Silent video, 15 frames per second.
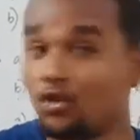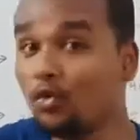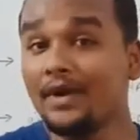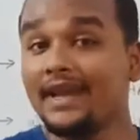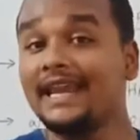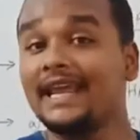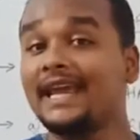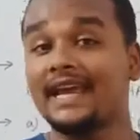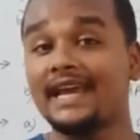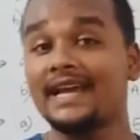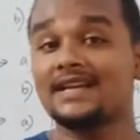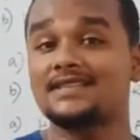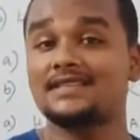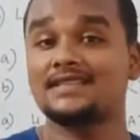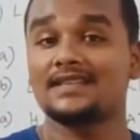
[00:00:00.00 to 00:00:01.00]
Do we lay
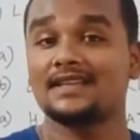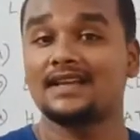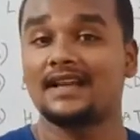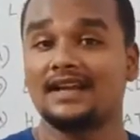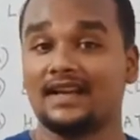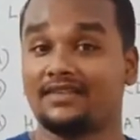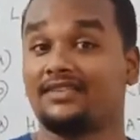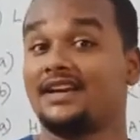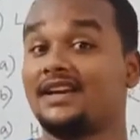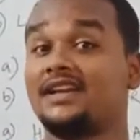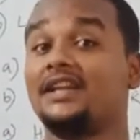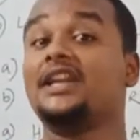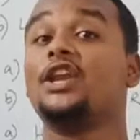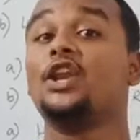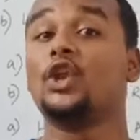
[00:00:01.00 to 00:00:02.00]
eggs?
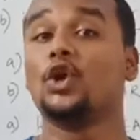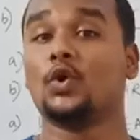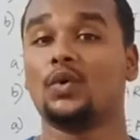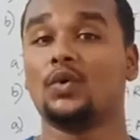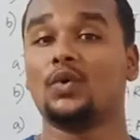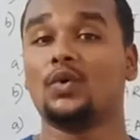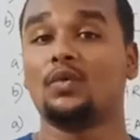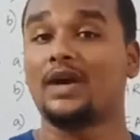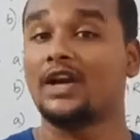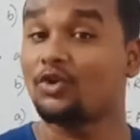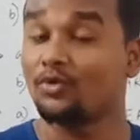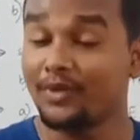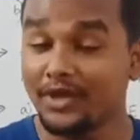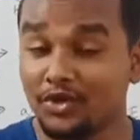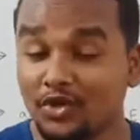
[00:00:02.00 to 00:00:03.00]
Definitely no. What
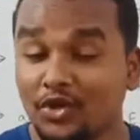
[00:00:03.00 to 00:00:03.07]
do?